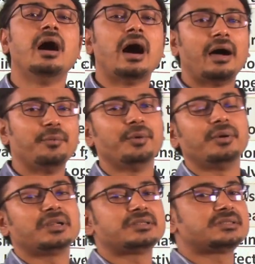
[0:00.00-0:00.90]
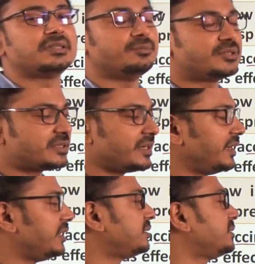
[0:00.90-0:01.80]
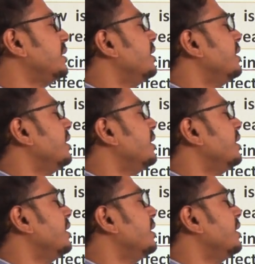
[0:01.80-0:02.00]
However, some states